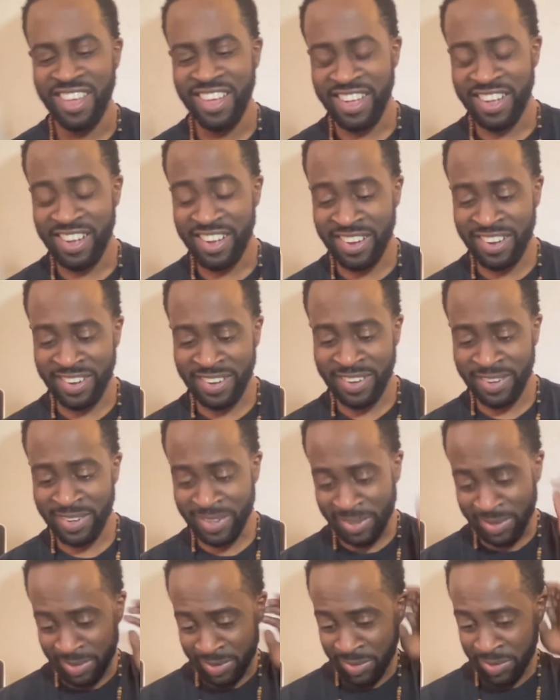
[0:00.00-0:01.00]

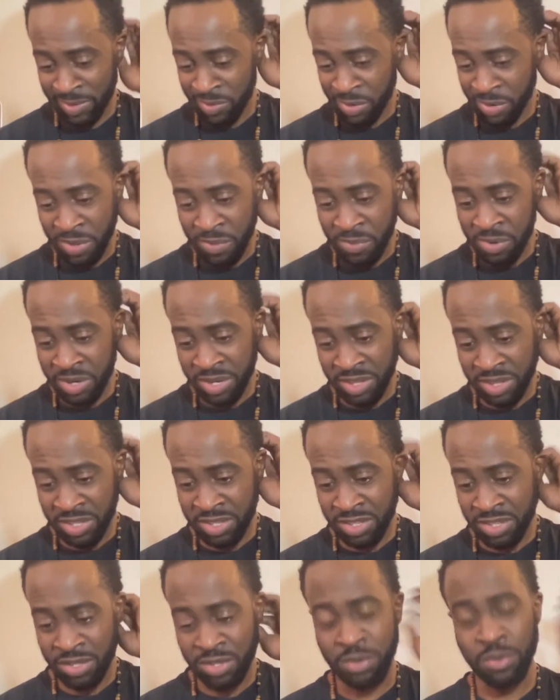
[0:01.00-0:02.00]
Where you want it,
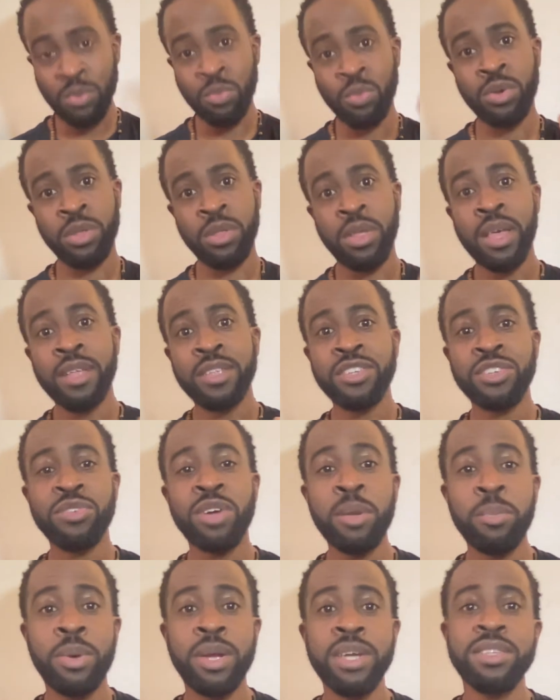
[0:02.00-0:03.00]
the
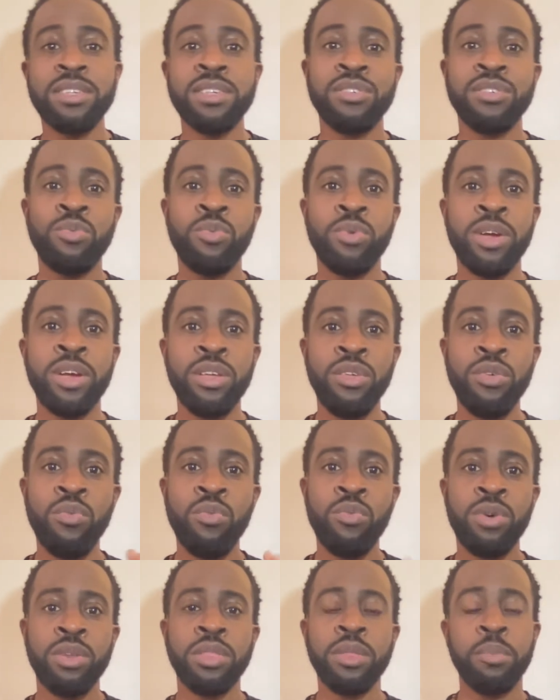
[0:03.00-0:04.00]
strike price is where you
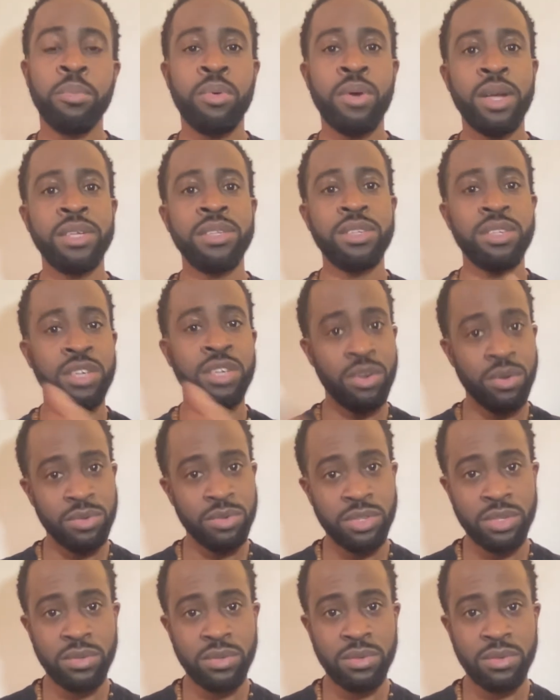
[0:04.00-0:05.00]
want the price to go
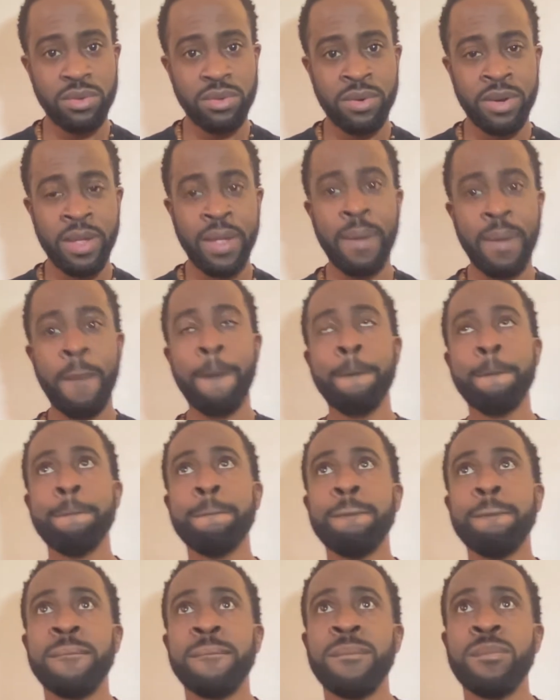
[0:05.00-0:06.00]
to, right?
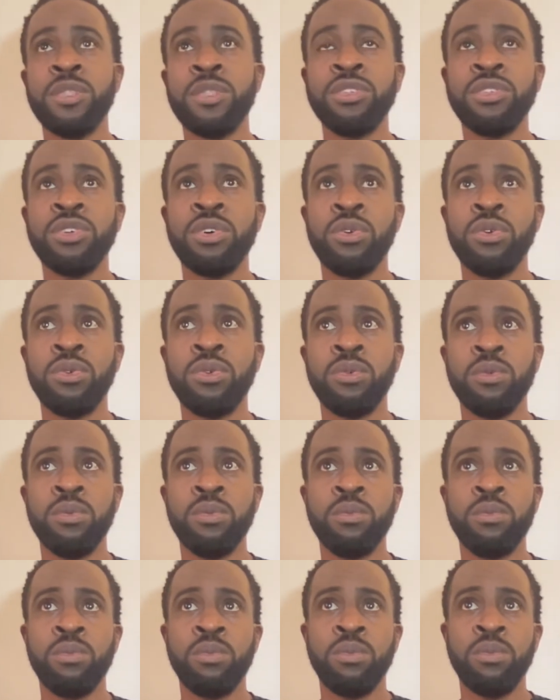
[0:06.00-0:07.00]
So
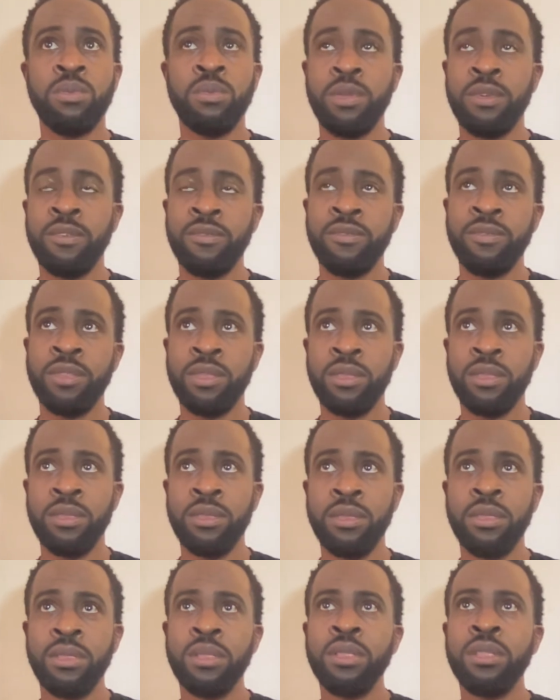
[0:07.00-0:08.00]
if
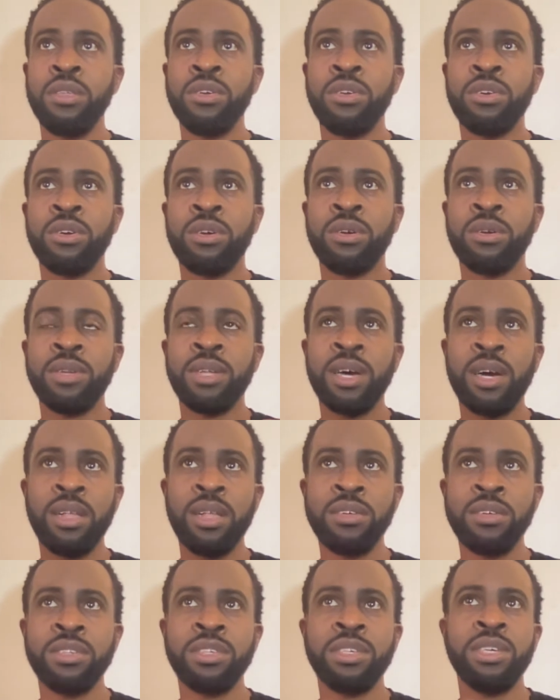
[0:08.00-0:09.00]
your
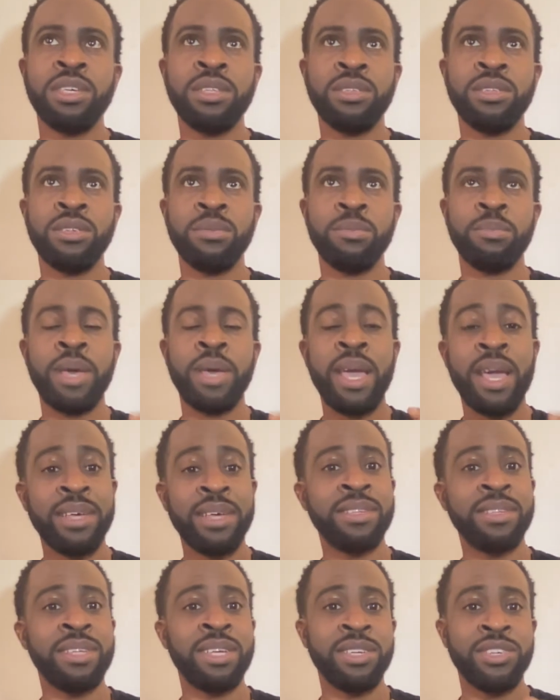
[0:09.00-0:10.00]
dollars get
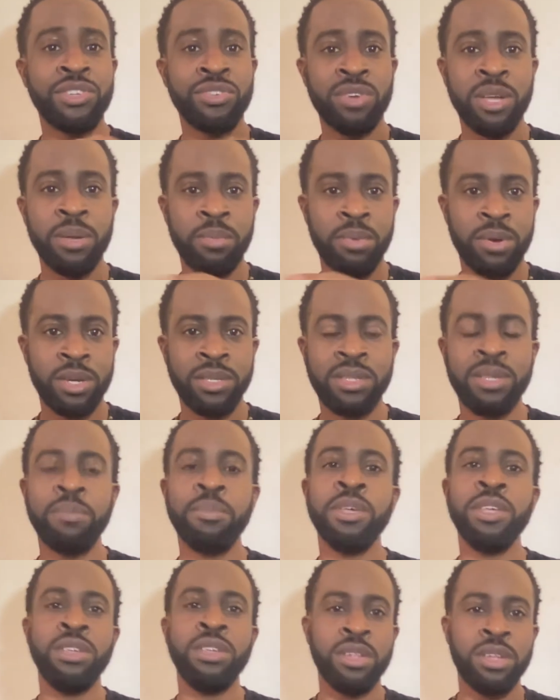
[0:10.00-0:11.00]
past that strike price, that
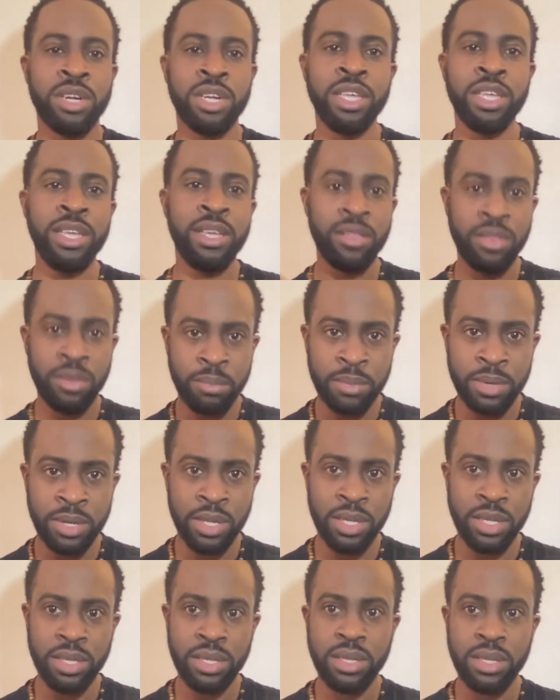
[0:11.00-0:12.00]
means you're like in the
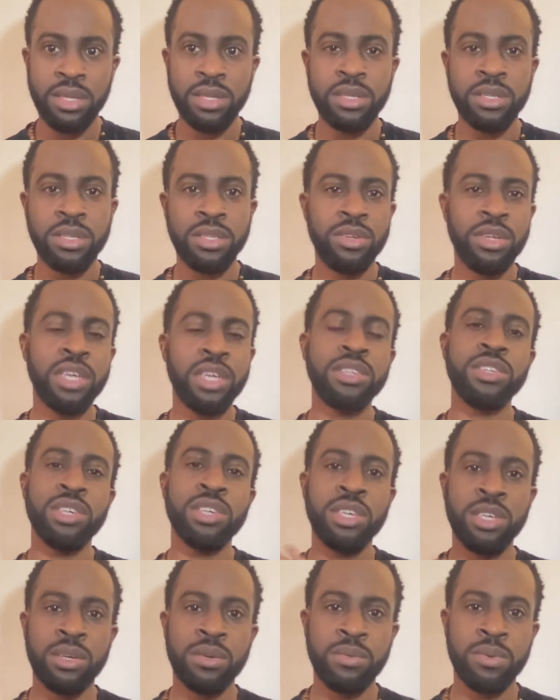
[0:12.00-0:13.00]
money. So that's a
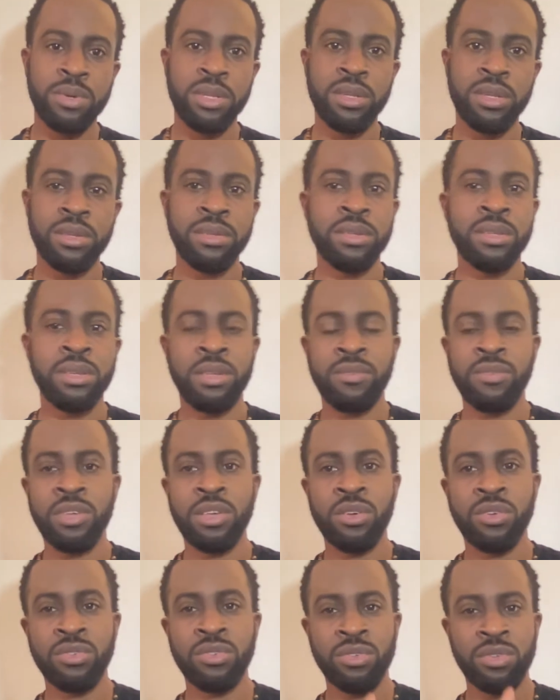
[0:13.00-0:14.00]
good one. If it
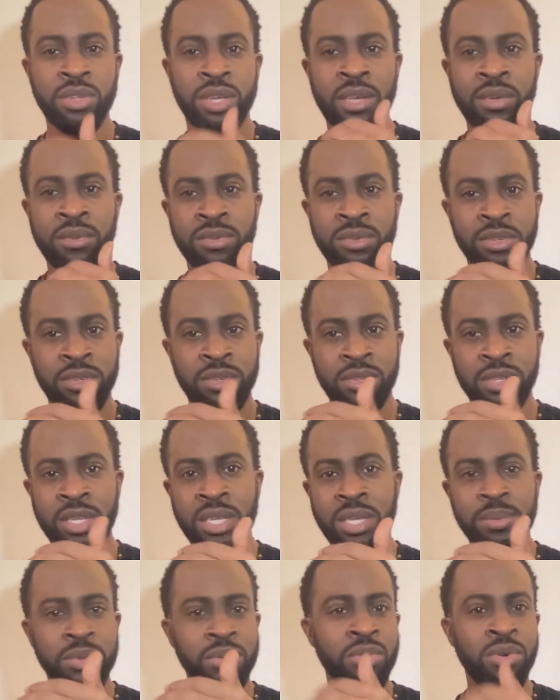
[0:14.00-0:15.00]
goes like just
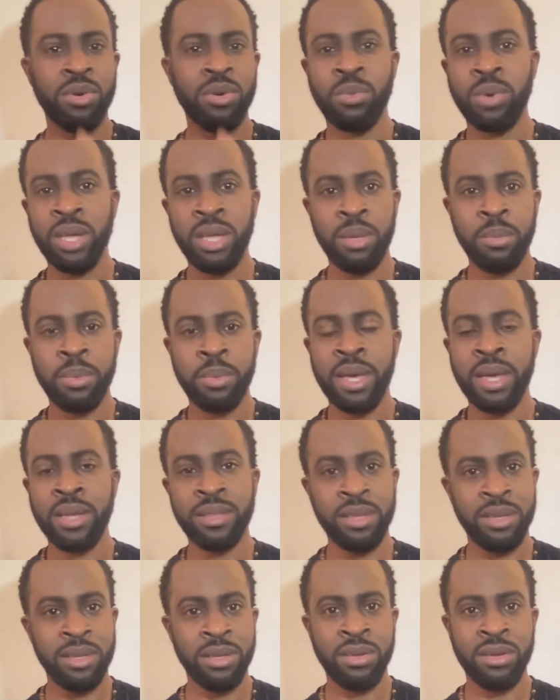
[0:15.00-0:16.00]
keeps going way back,
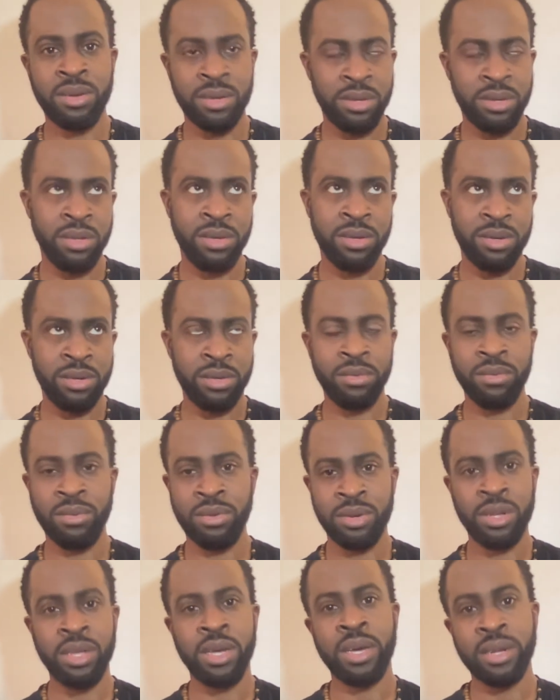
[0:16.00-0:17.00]
then you're
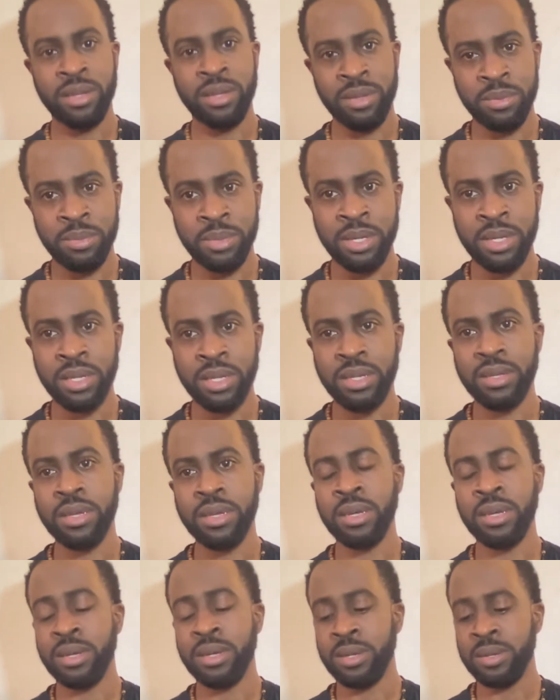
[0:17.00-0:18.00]
not in the money.
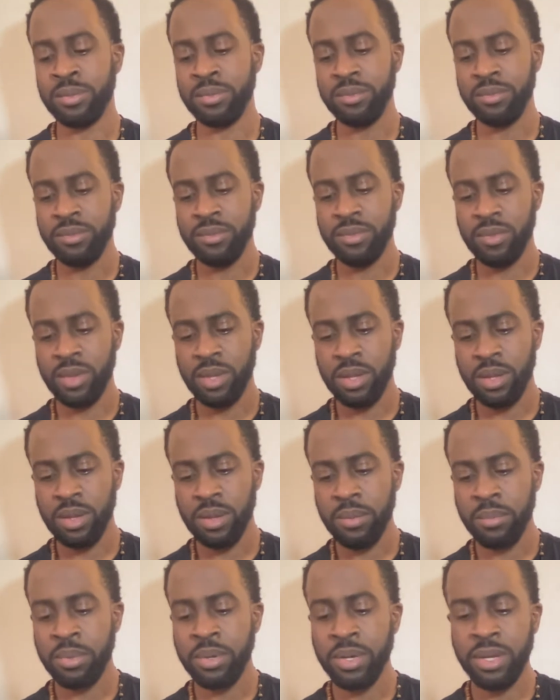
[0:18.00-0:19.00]

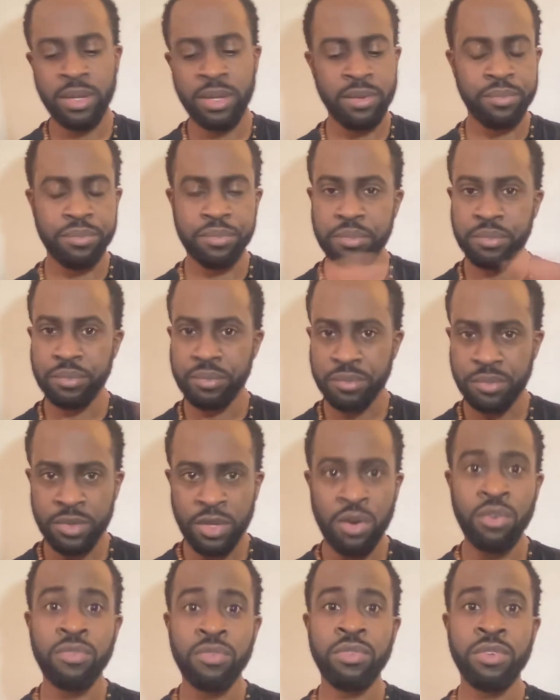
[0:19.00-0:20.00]
But
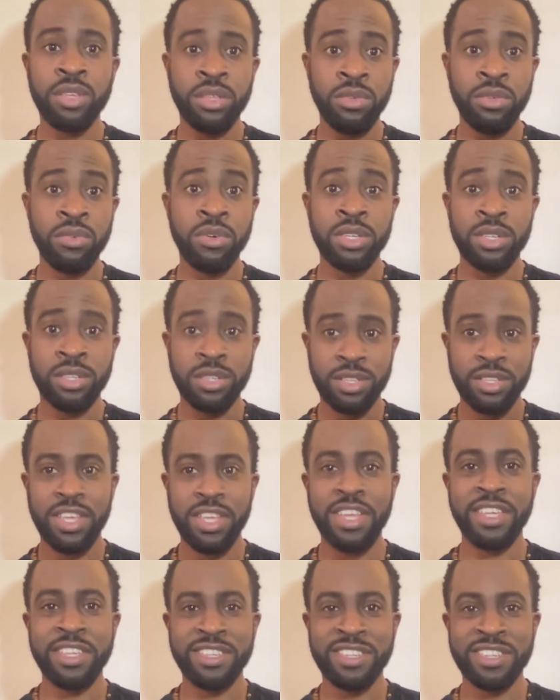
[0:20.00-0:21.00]
hopefully you
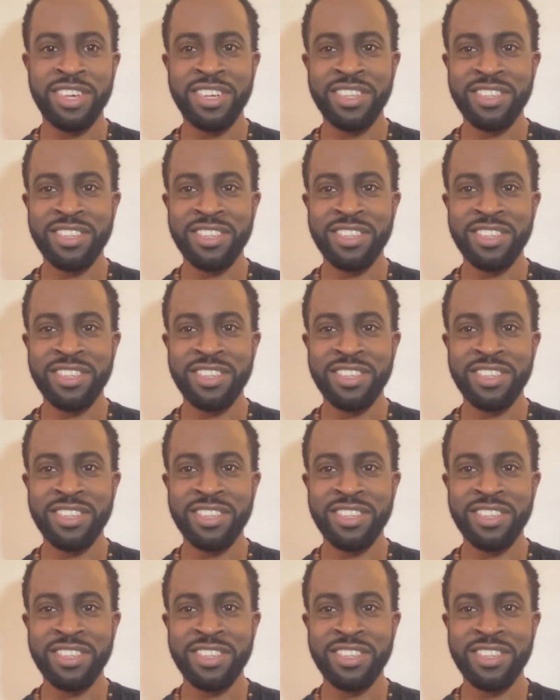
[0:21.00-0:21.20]
understand stock.